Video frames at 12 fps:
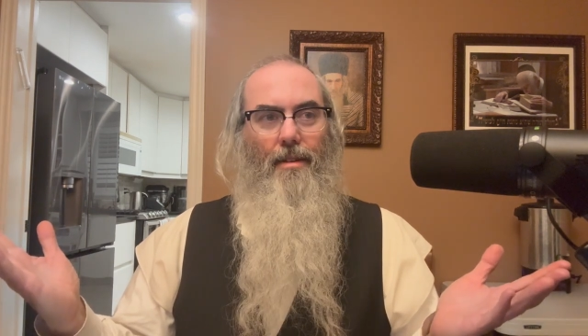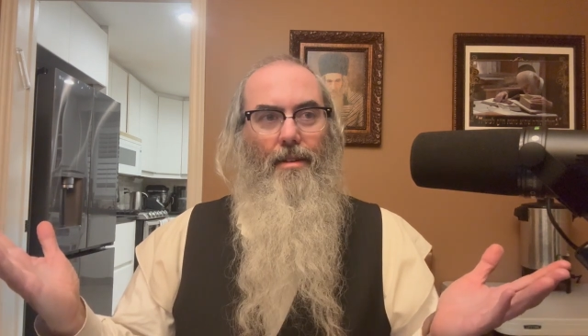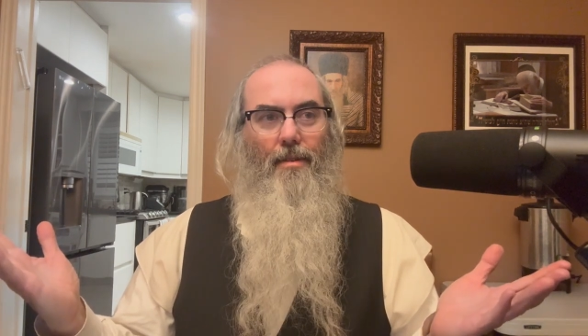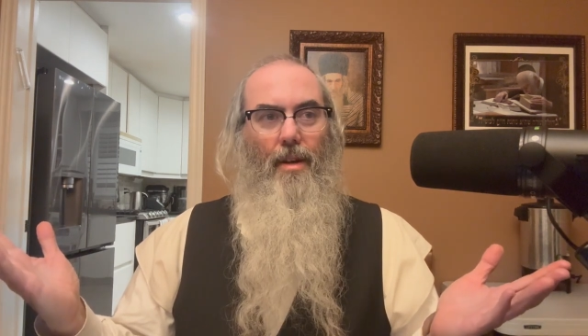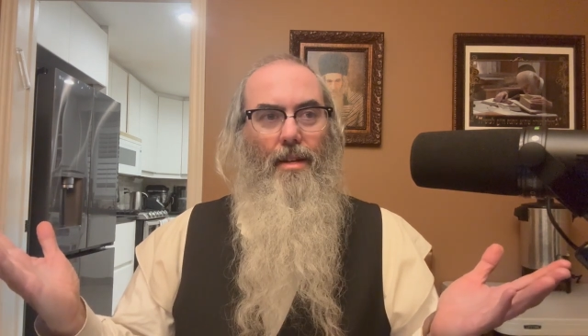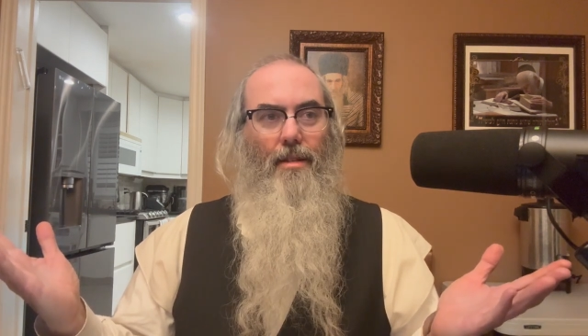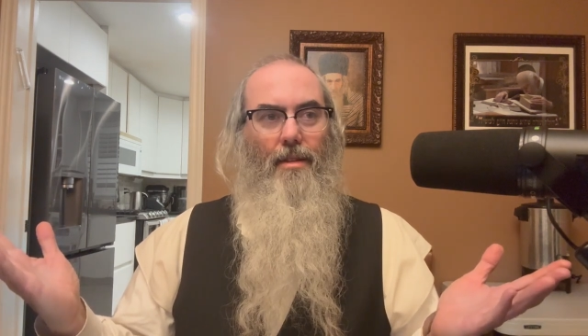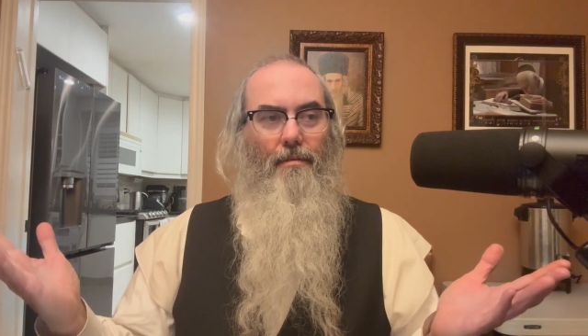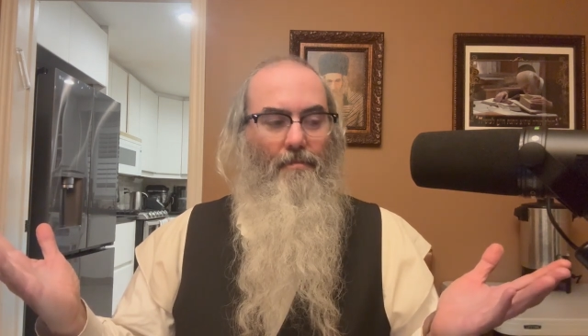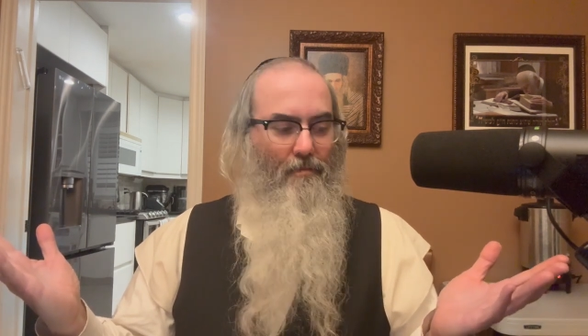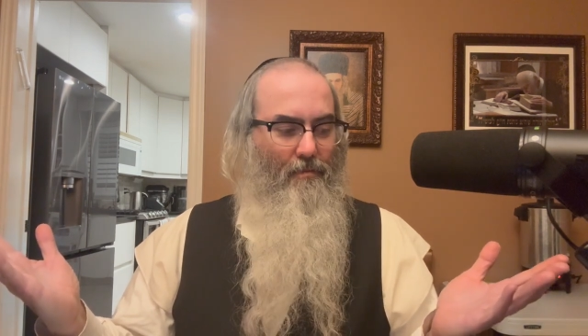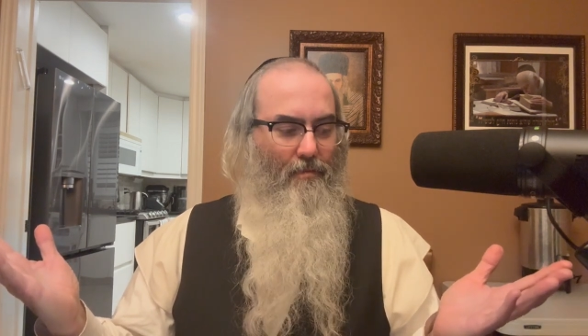Right?
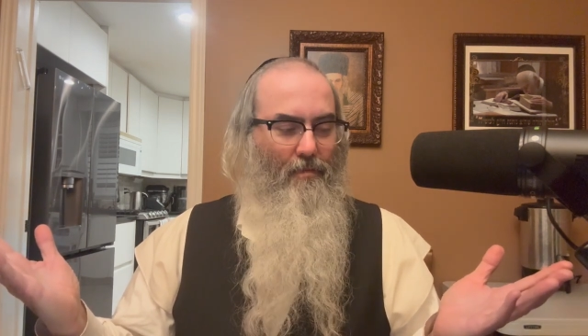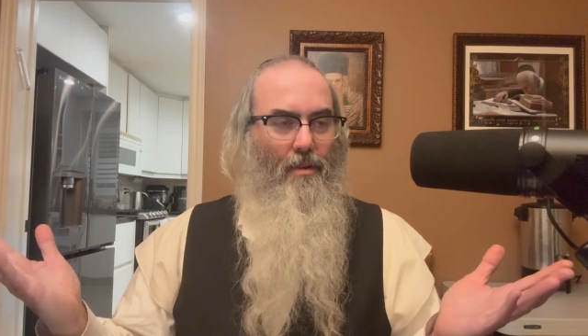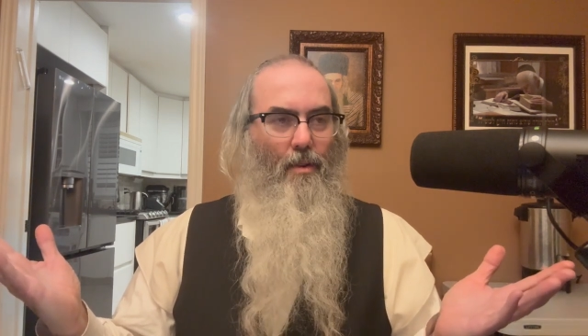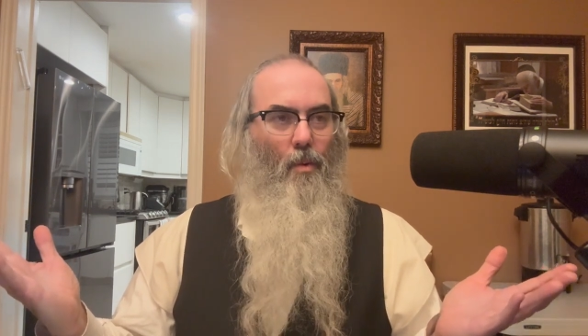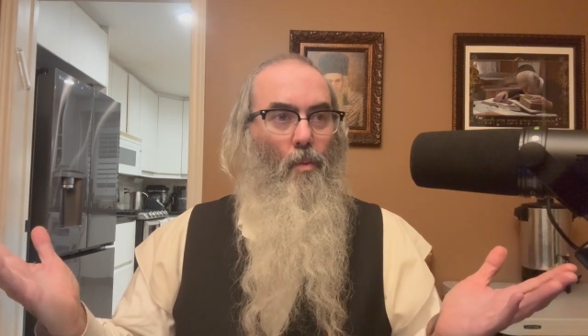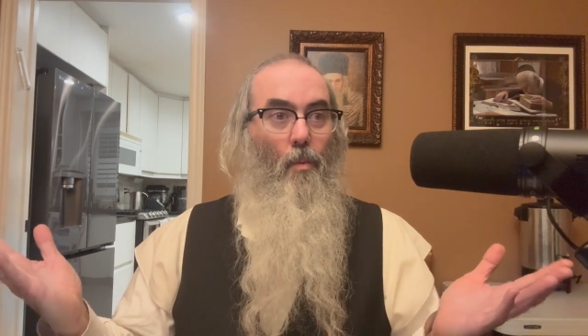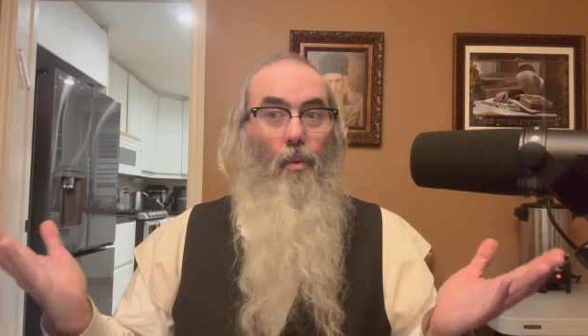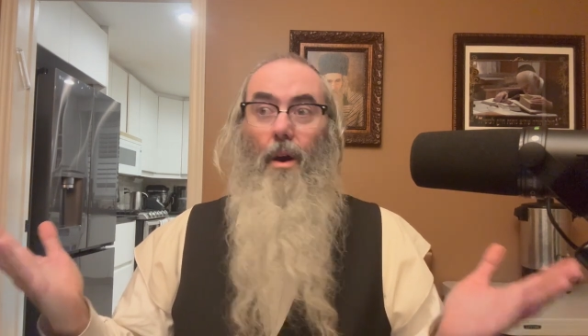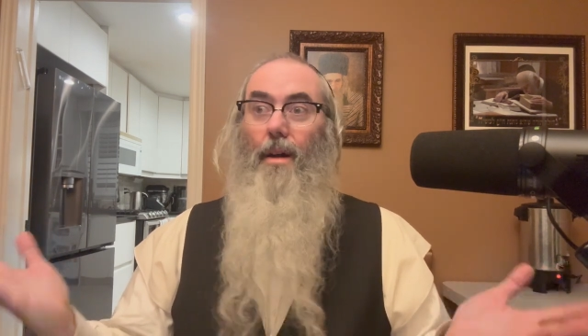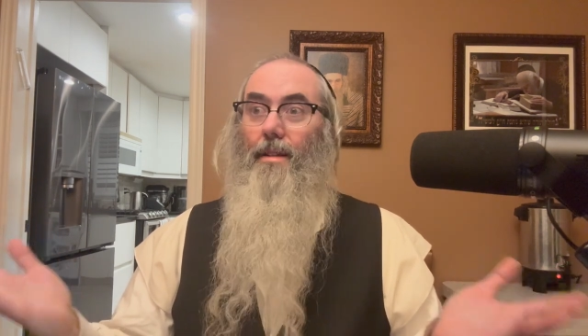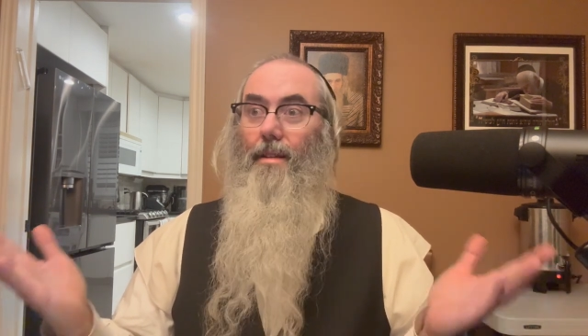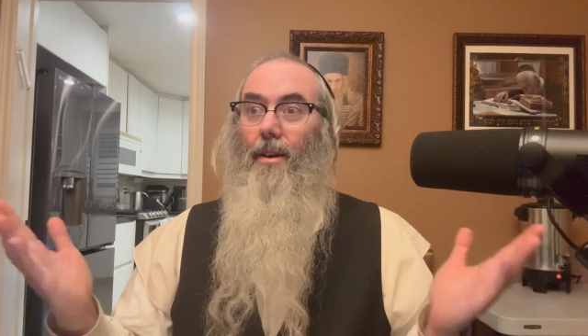
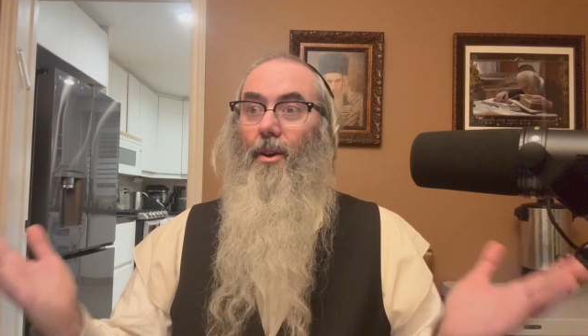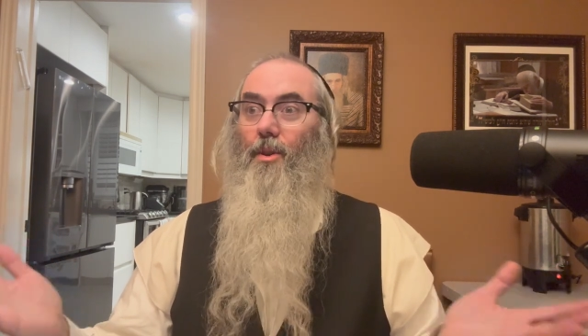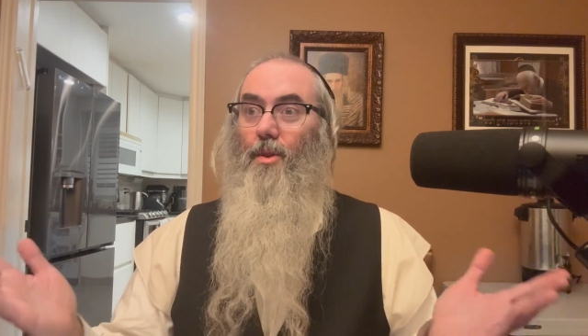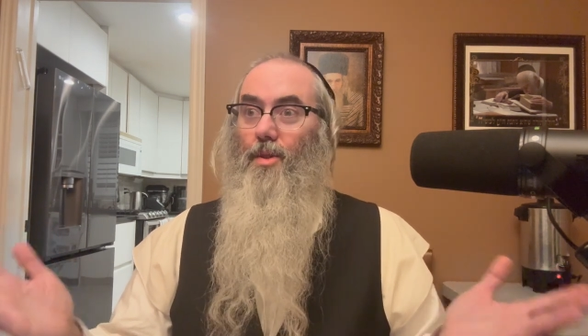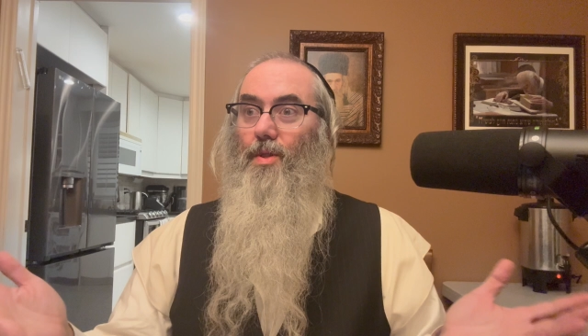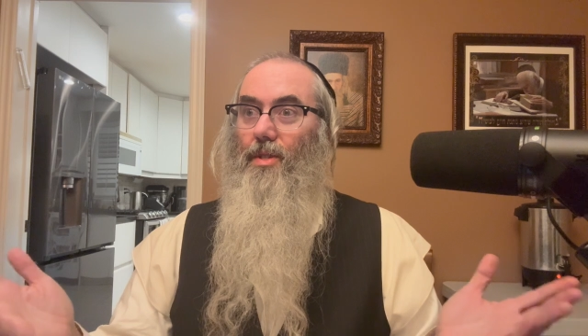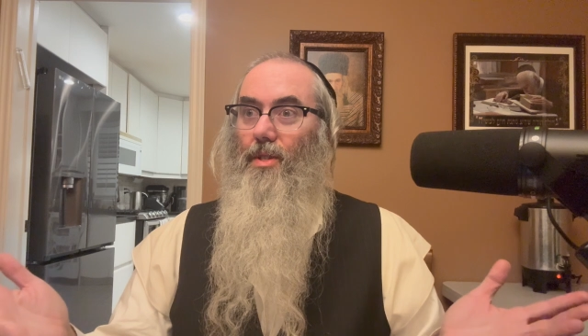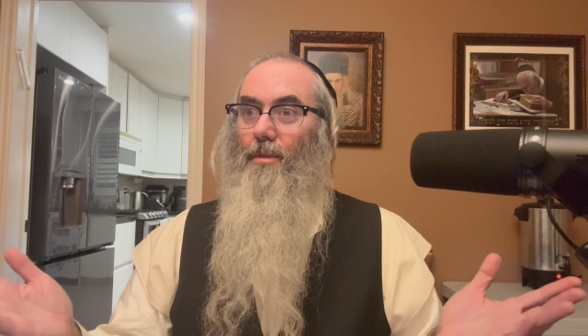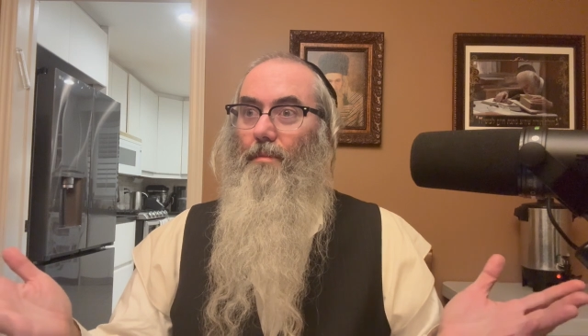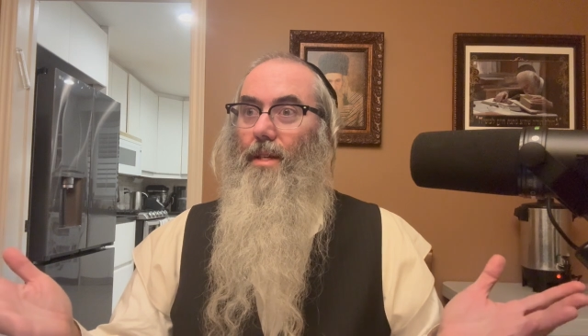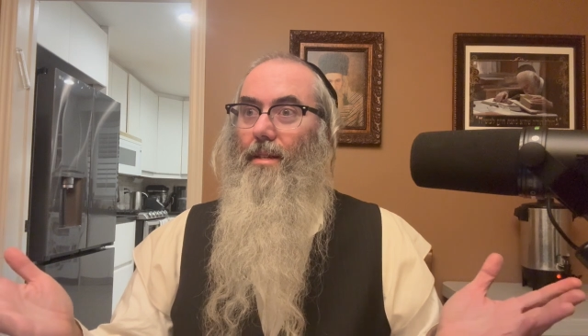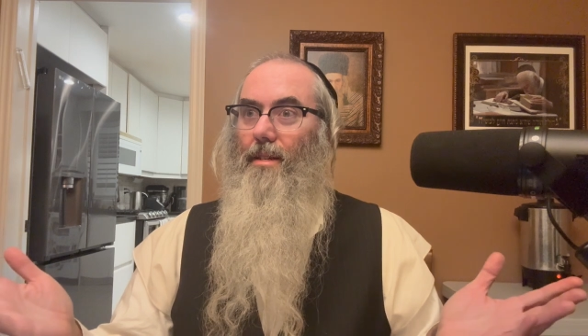What on earth does this
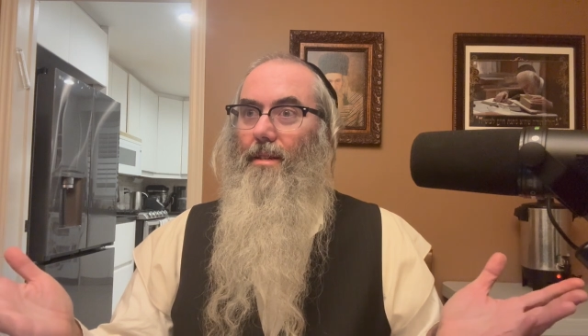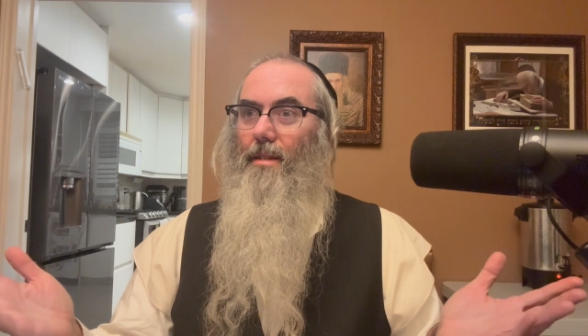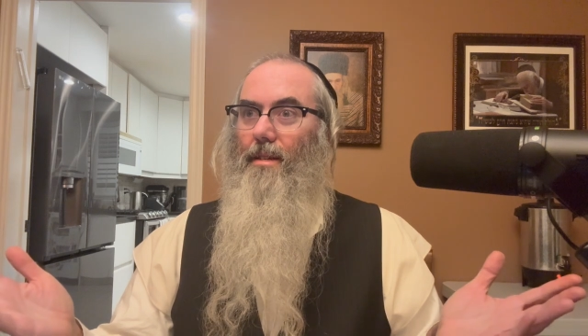mean?